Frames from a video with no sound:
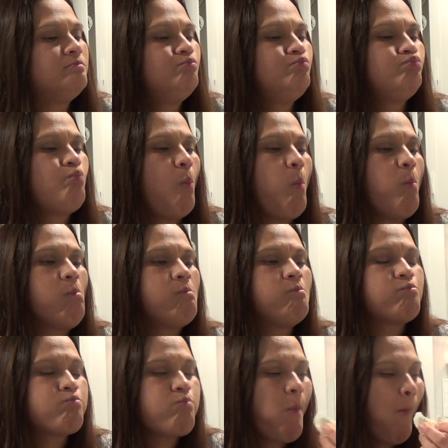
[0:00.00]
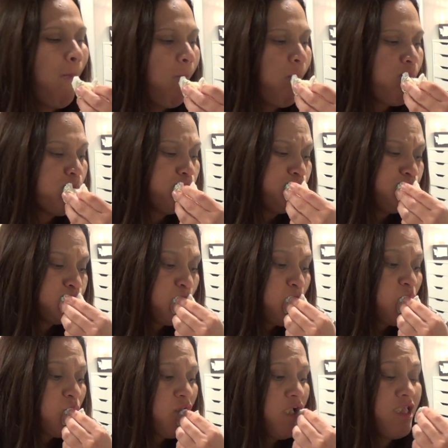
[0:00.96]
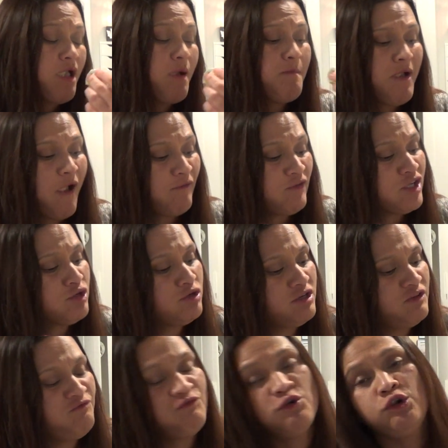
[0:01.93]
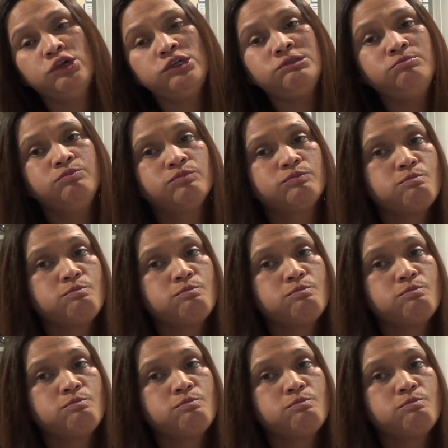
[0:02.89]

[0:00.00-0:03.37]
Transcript: Mm. And I'm actually full,